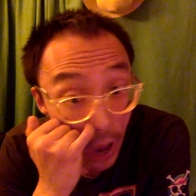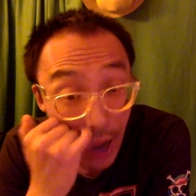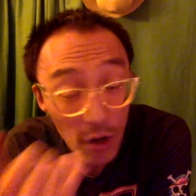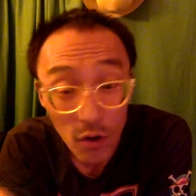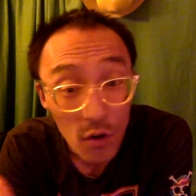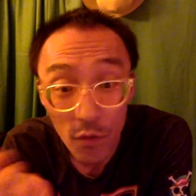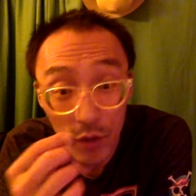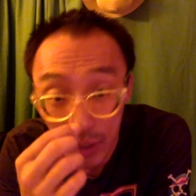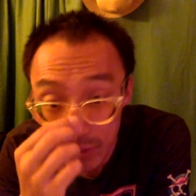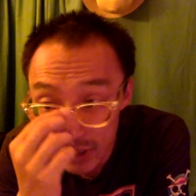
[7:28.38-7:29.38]
I don't know if
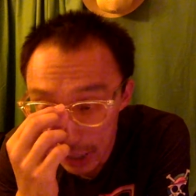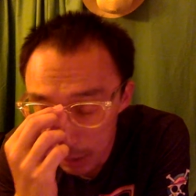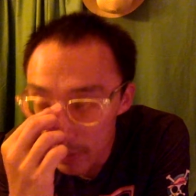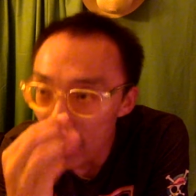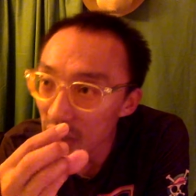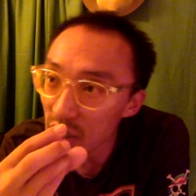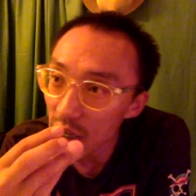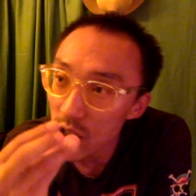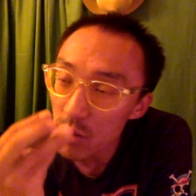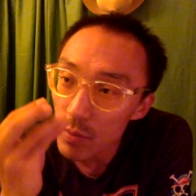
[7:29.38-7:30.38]
what I'm saying makes
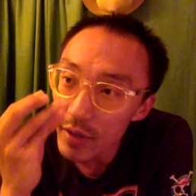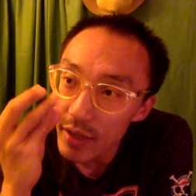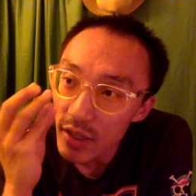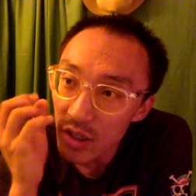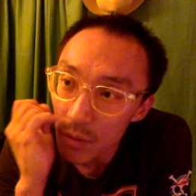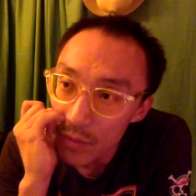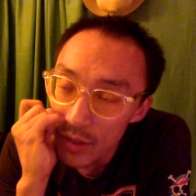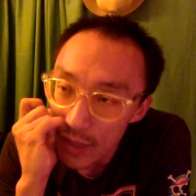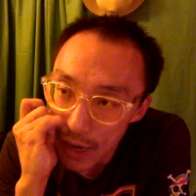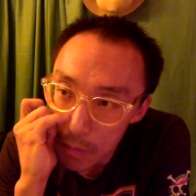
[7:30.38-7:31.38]
sense, but it's something
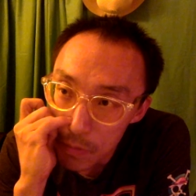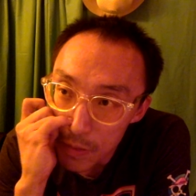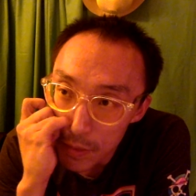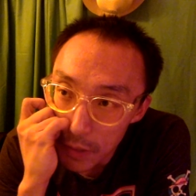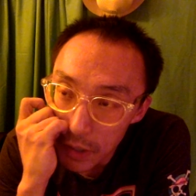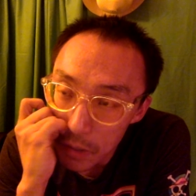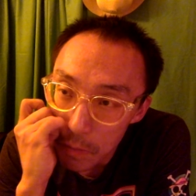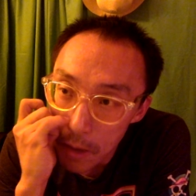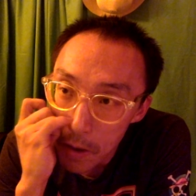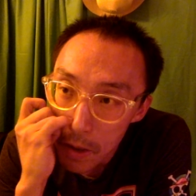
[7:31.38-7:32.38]
that I've been thinking
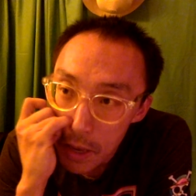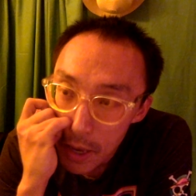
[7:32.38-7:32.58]
about.